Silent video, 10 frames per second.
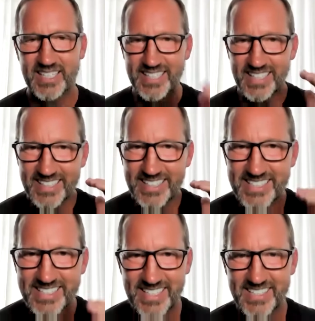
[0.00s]
get
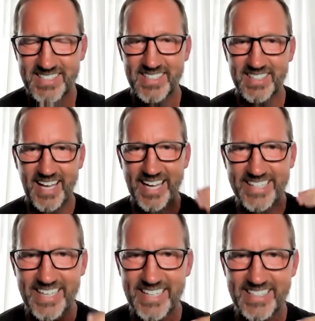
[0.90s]
consistent and
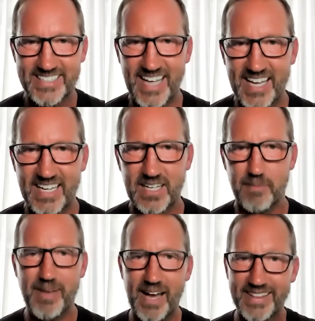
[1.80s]
get excited
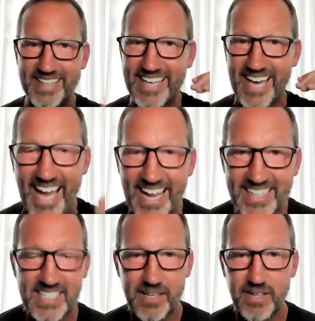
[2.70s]
about the
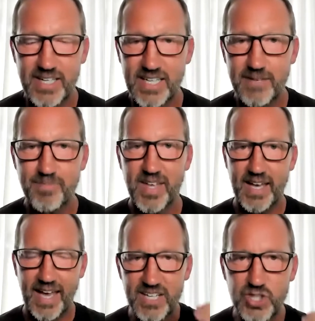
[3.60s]
activity
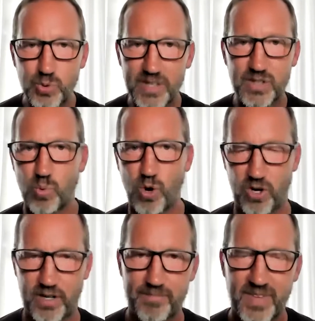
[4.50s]
and doing the work.